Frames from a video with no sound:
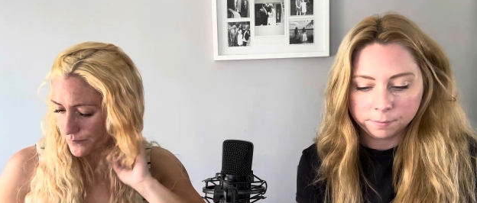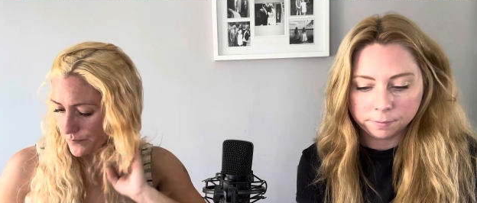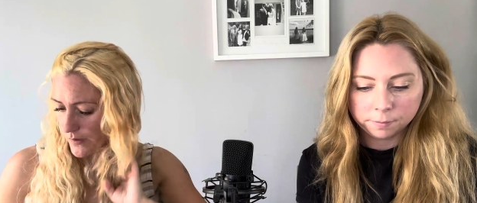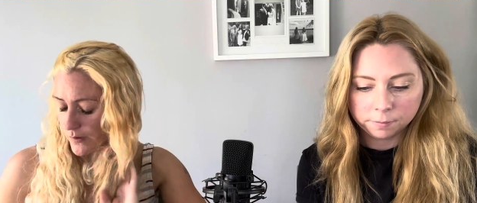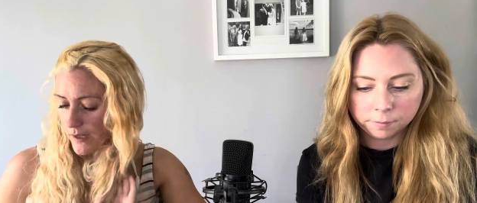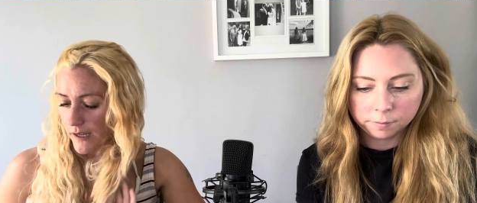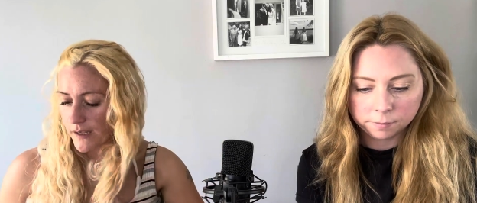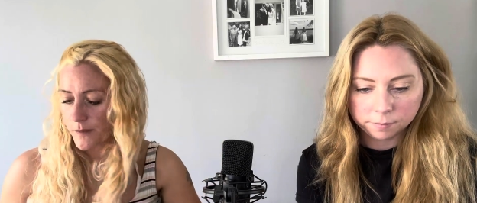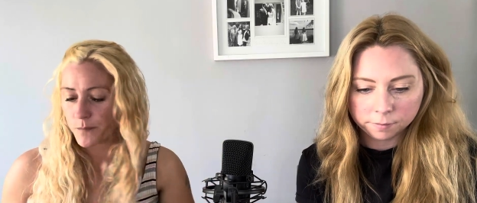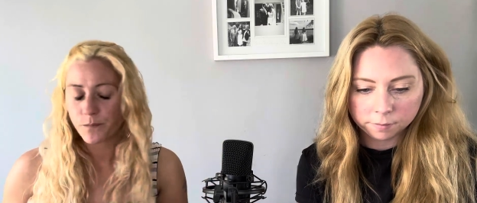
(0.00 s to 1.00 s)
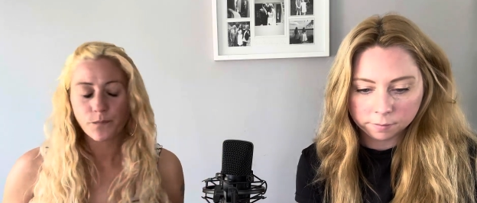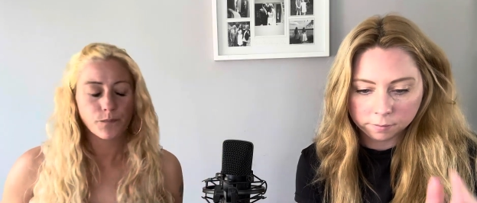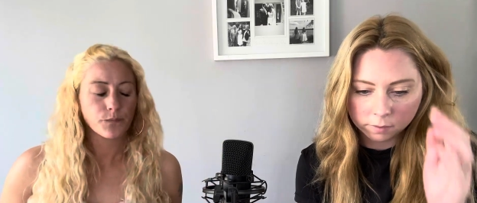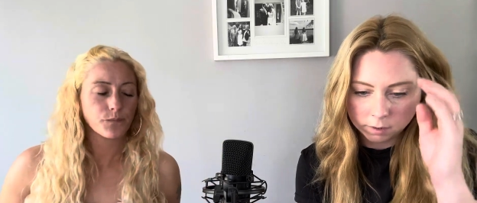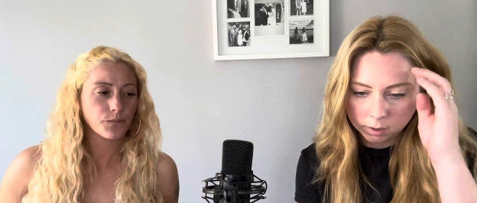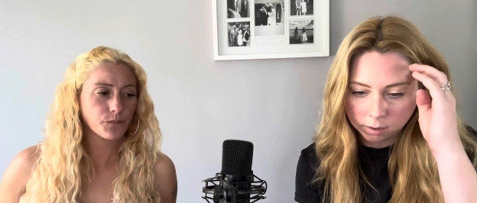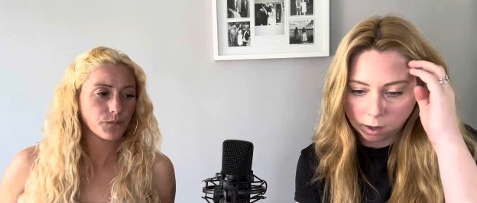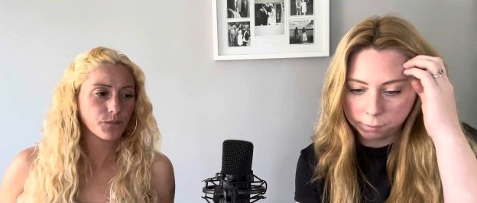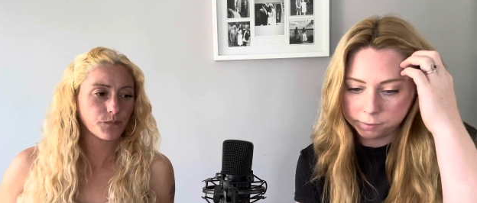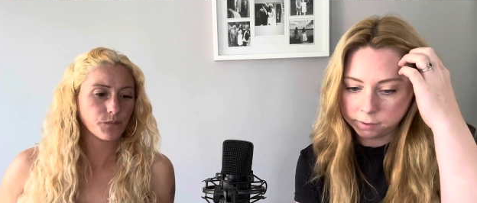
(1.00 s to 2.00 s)
Speaker 1: right. Okay.
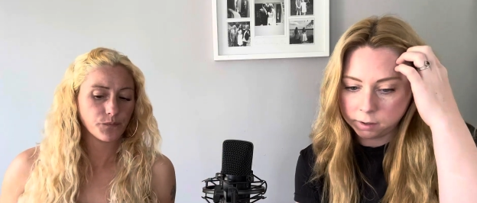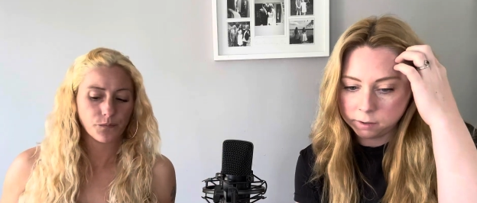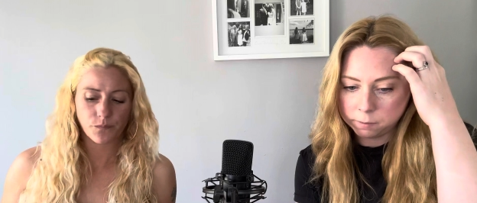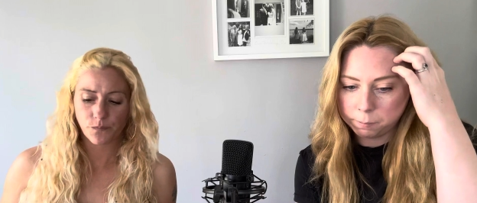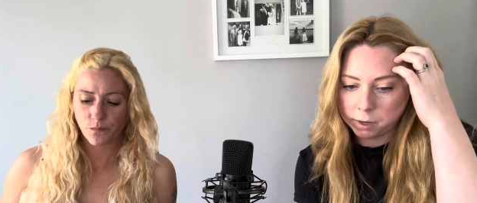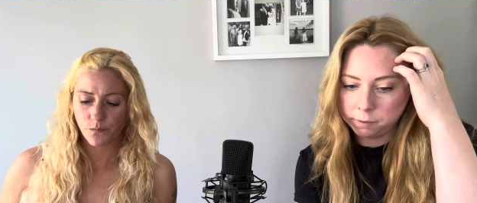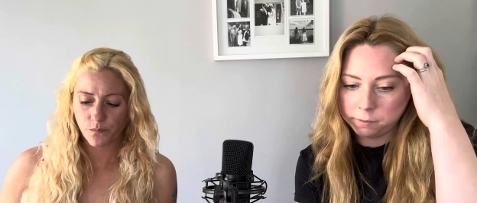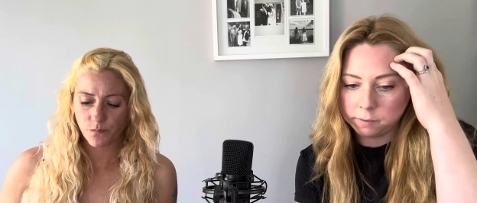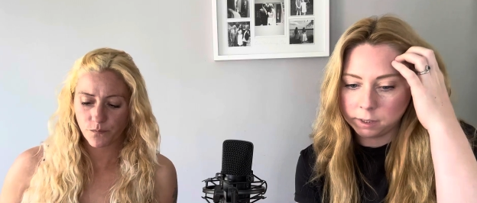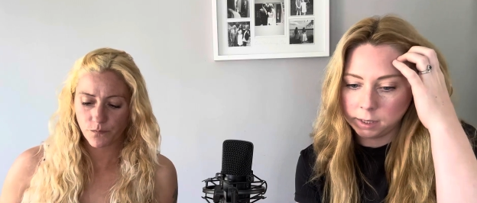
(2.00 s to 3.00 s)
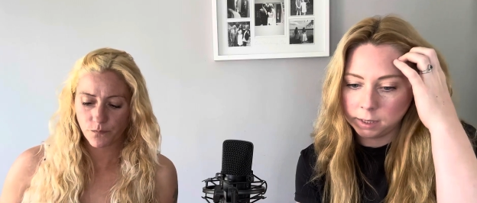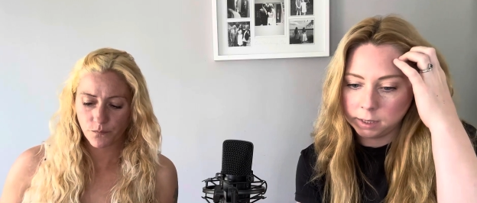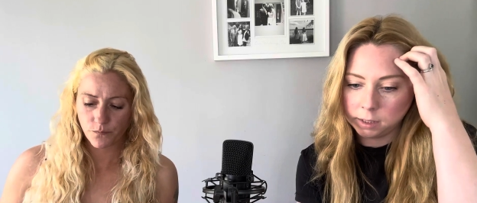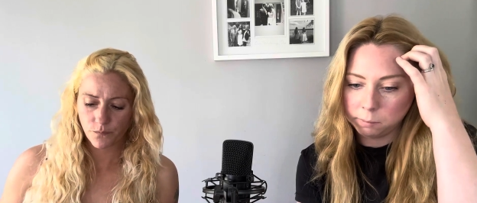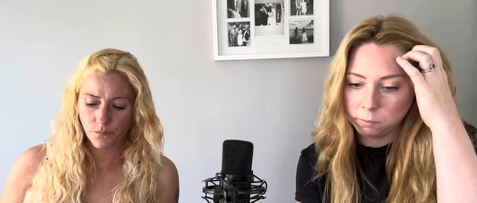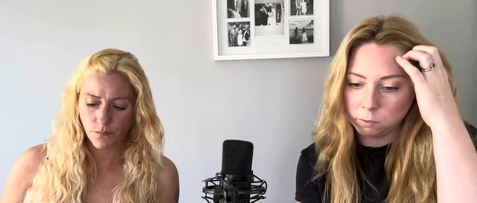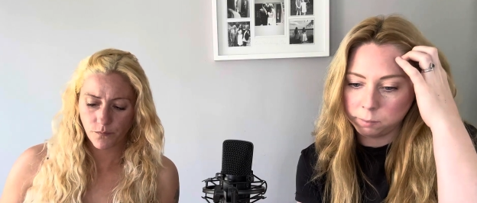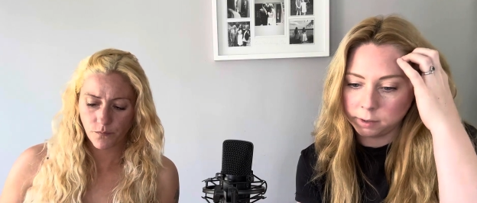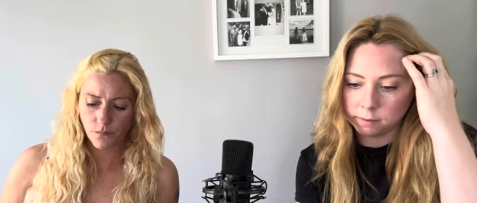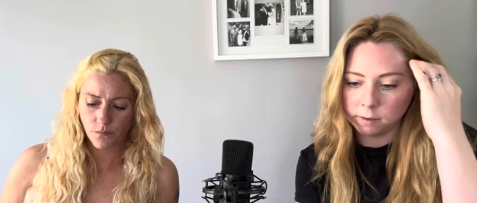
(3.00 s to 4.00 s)
I wasn't going to post here anymore
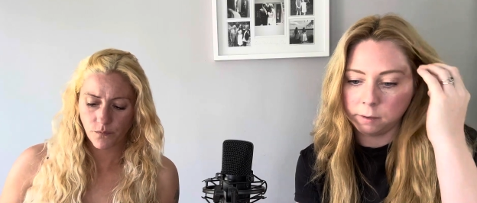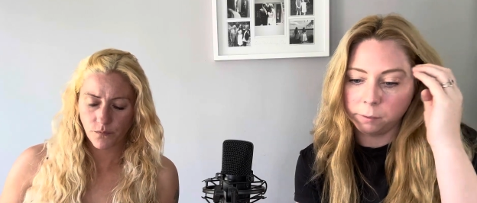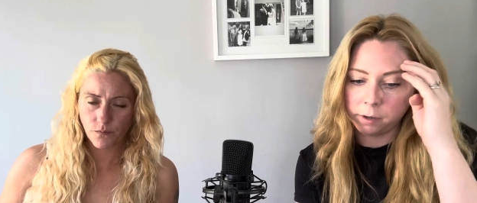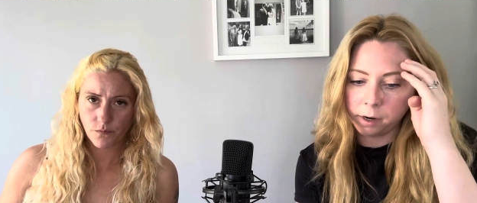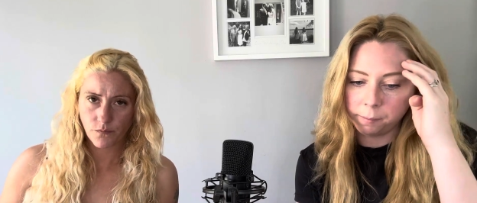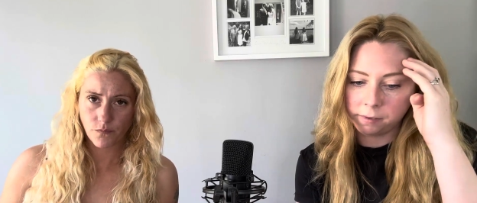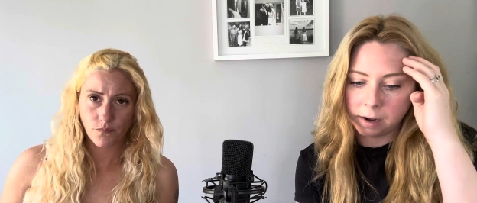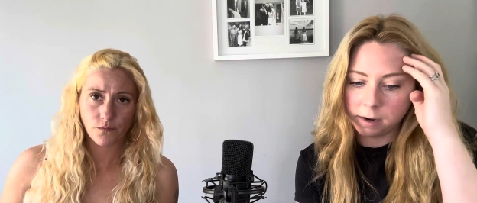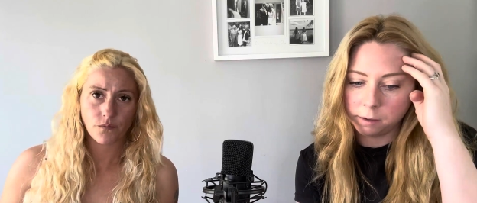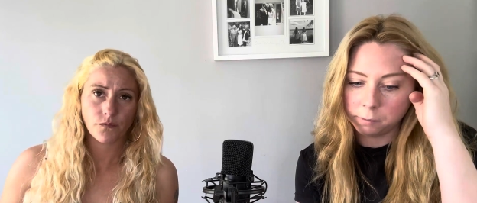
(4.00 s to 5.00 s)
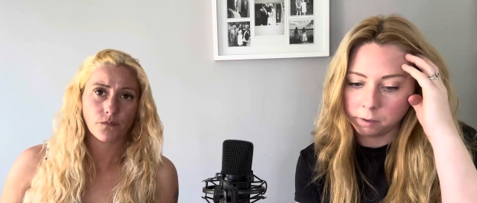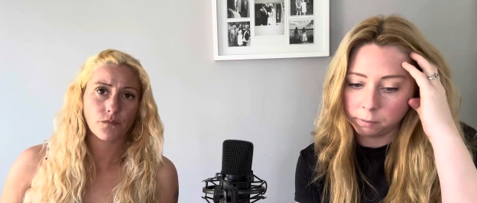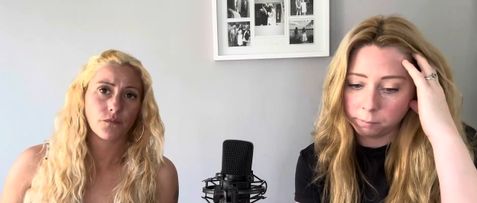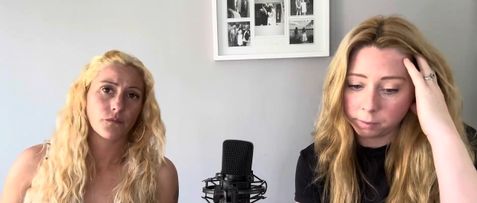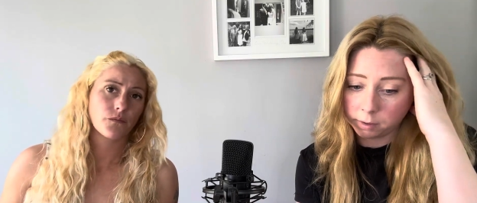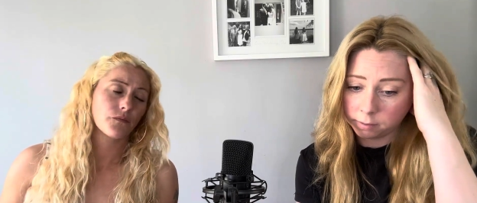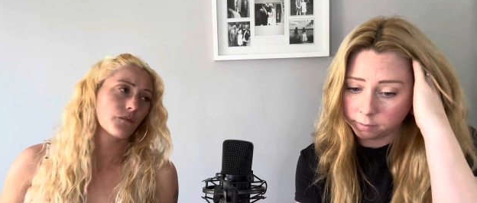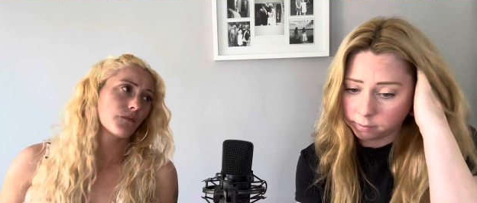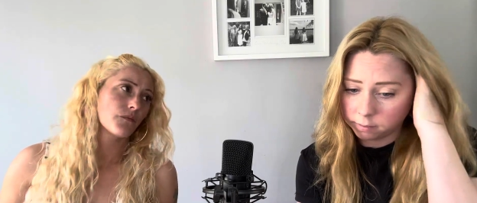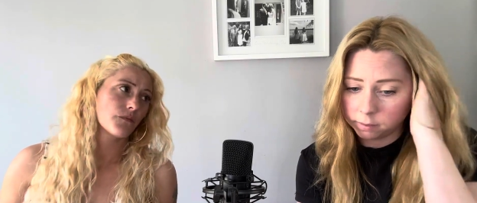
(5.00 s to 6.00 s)
because I didn't want to upset anyone
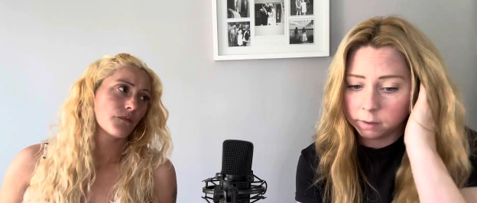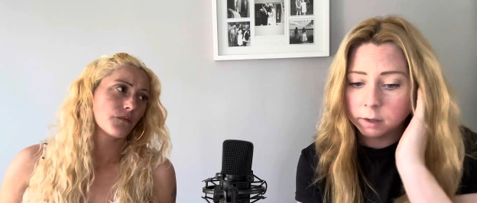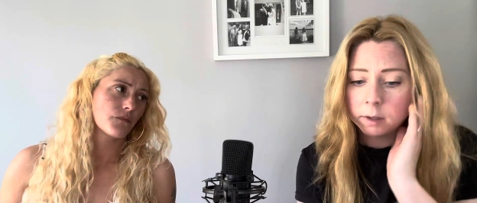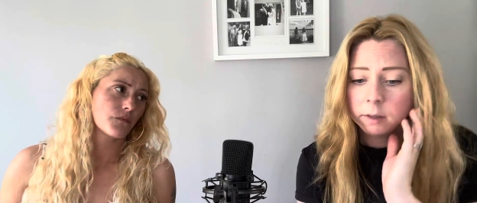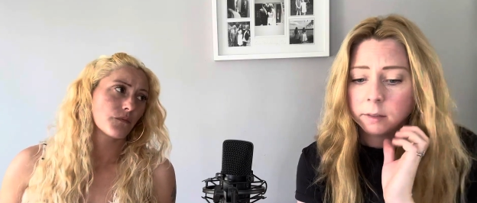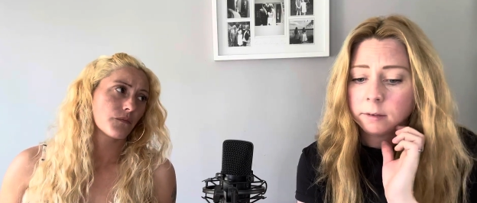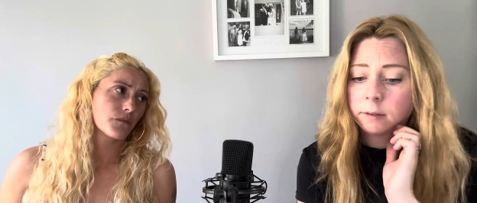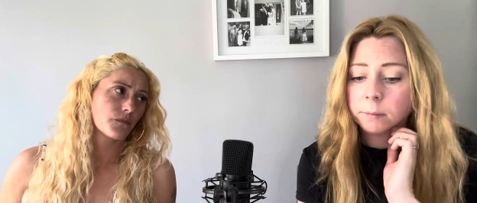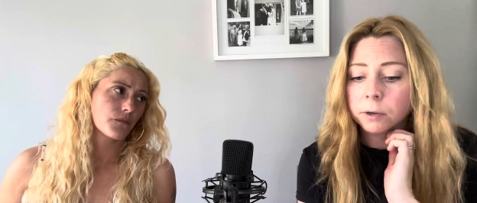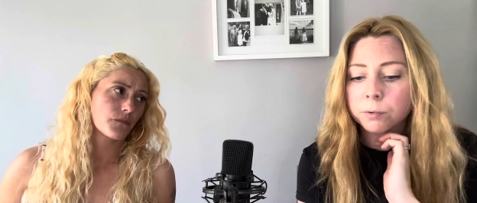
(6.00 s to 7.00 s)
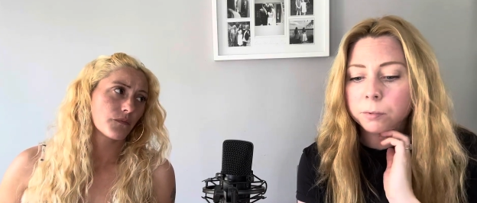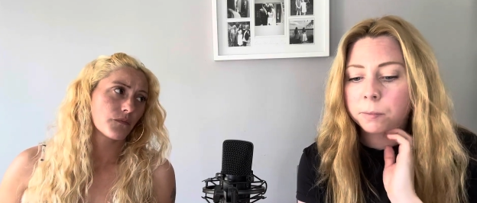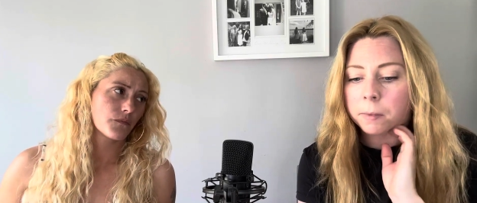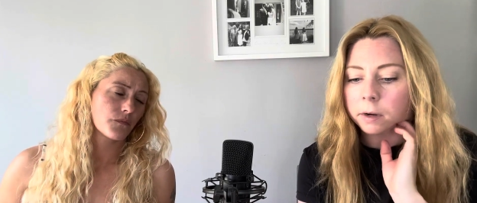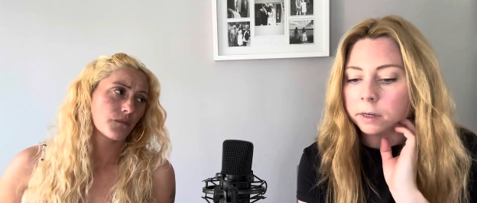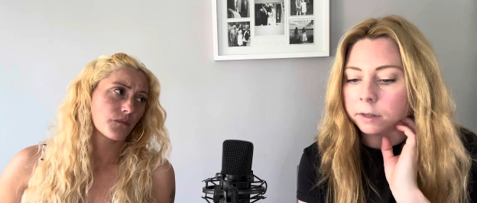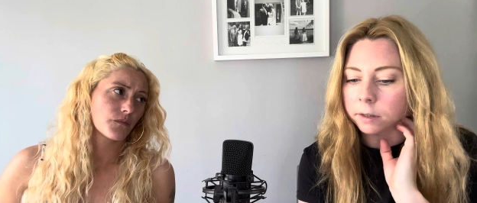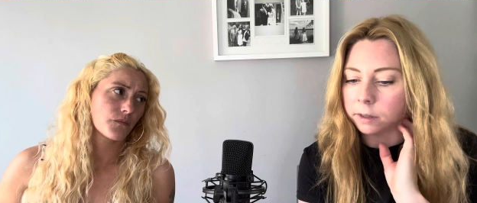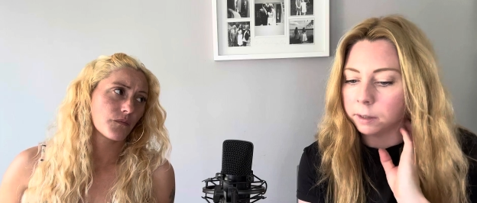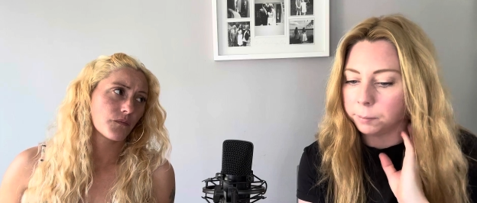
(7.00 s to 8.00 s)
because this is much more minor
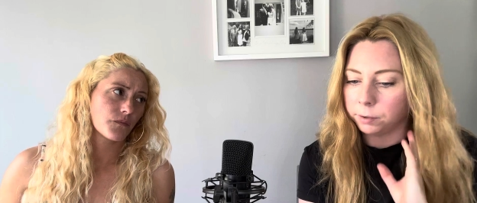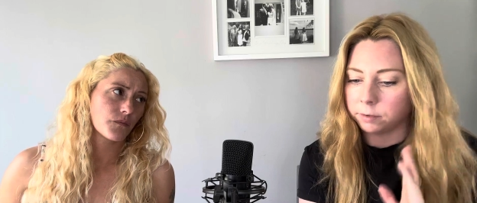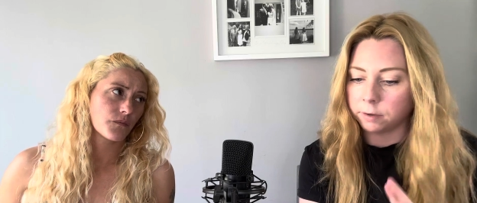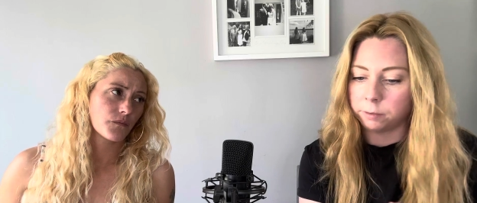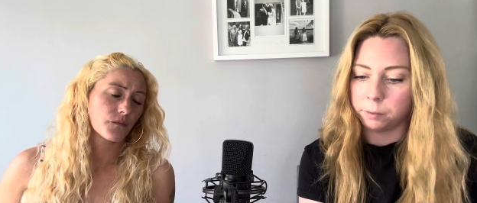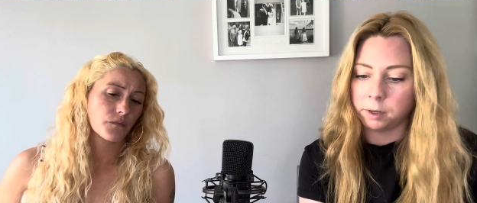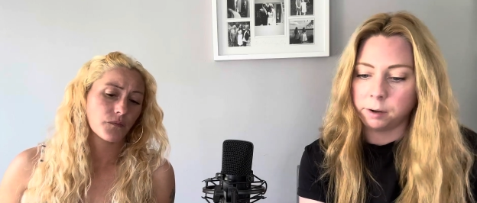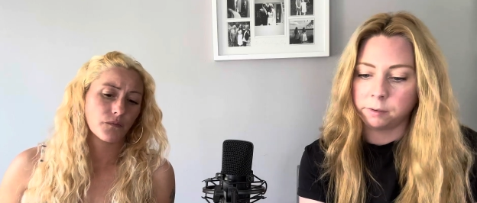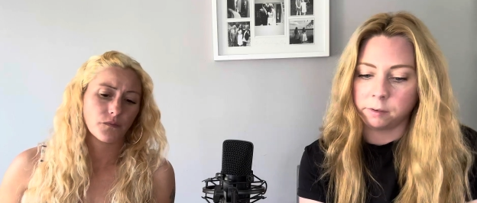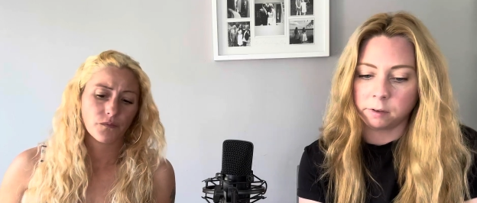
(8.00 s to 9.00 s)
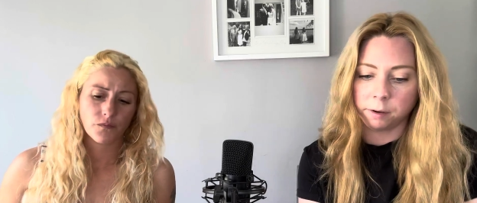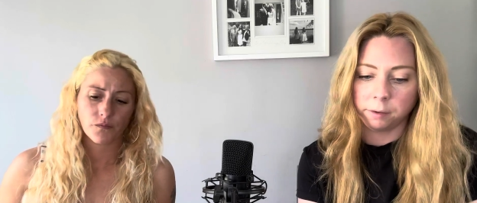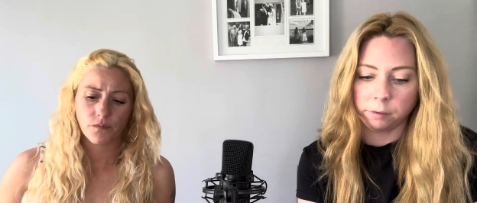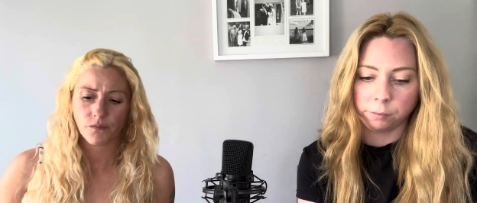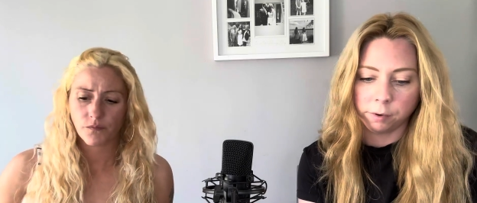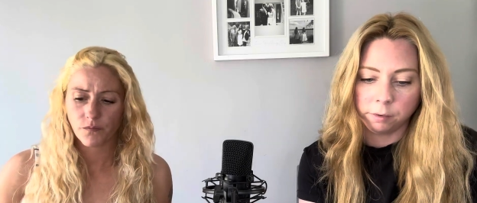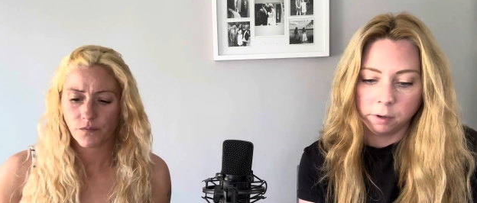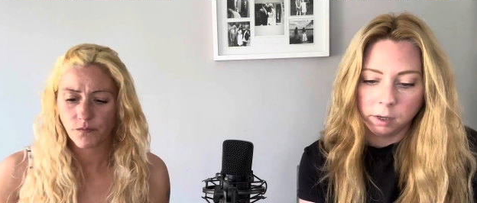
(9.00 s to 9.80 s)
than the abuse everyone else is going through.